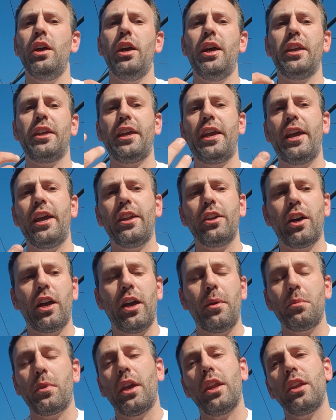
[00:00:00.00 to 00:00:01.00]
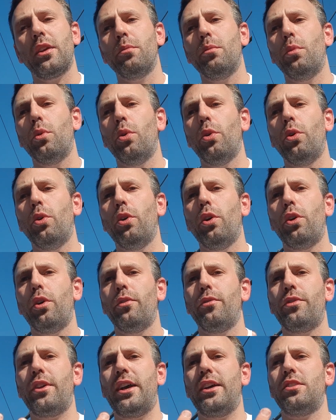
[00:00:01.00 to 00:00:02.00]
Again, I am getting more
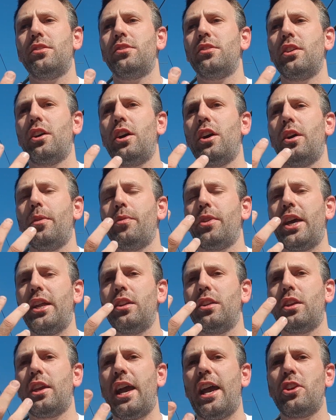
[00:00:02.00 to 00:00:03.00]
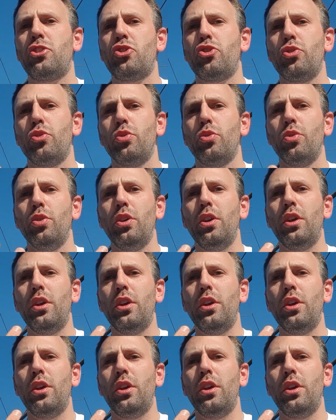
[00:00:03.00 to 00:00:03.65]
of that that cashew,